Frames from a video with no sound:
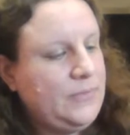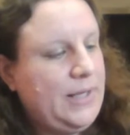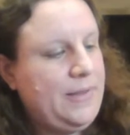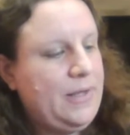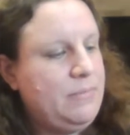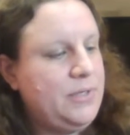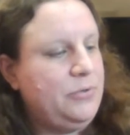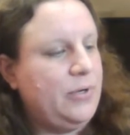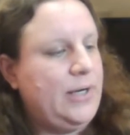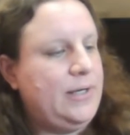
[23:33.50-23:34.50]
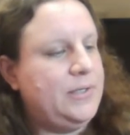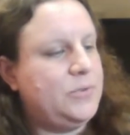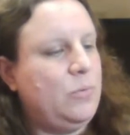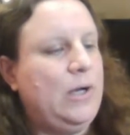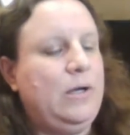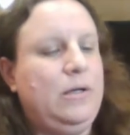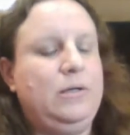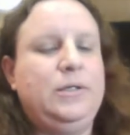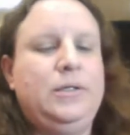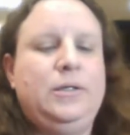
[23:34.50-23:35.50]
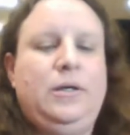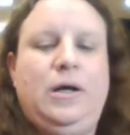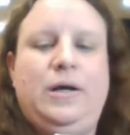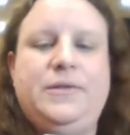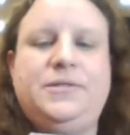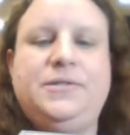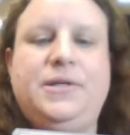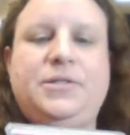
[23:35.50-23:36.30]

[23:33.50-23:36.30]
And then mid-grade as well. This is a